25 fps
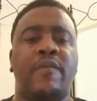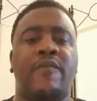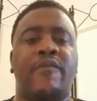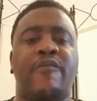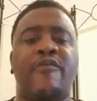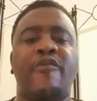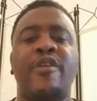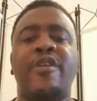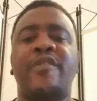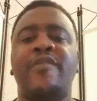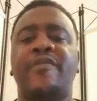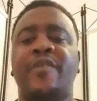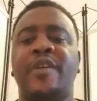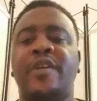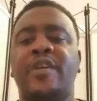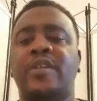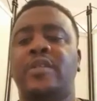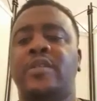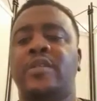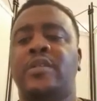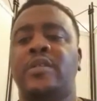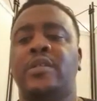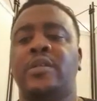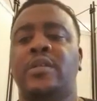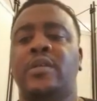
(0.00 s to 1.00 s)
three
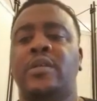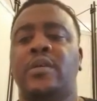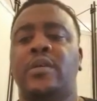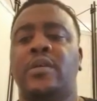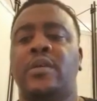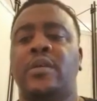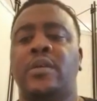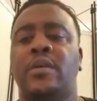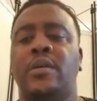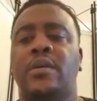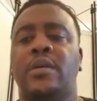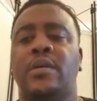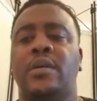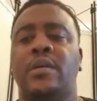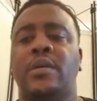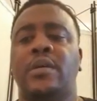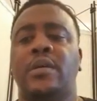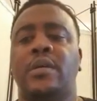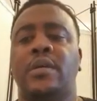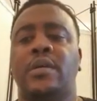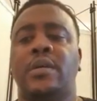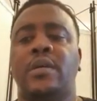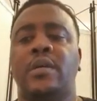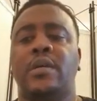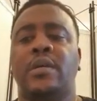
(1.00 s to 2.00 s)
things
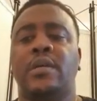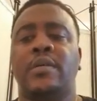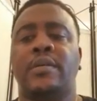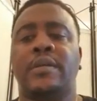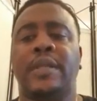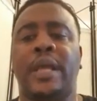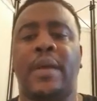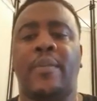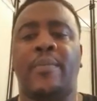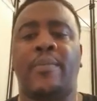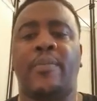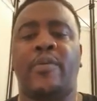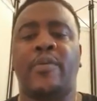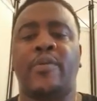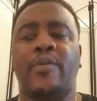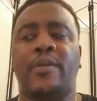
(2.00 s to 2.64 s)
that